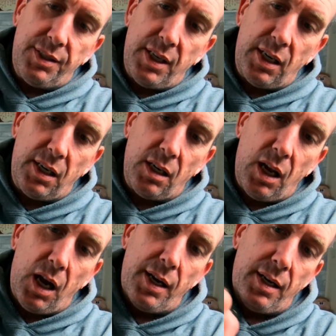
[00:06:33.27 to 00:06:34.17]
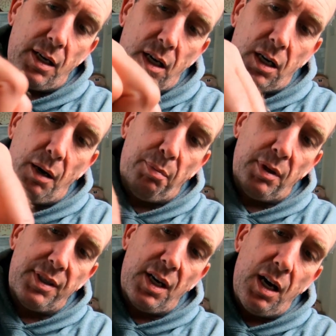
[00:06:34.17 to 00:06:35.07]
Take your line a couple
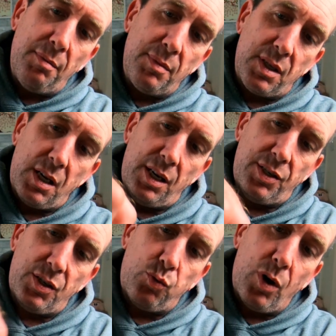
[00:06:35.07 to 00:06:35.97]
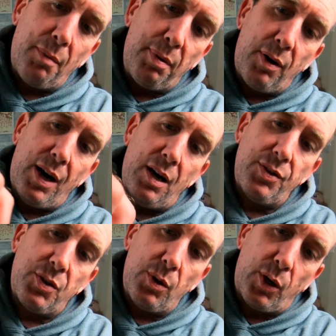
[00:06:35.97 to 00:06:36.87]
of times and just wrap it around
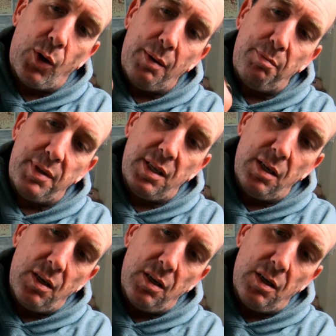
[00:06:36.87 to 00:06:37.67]
so it grips.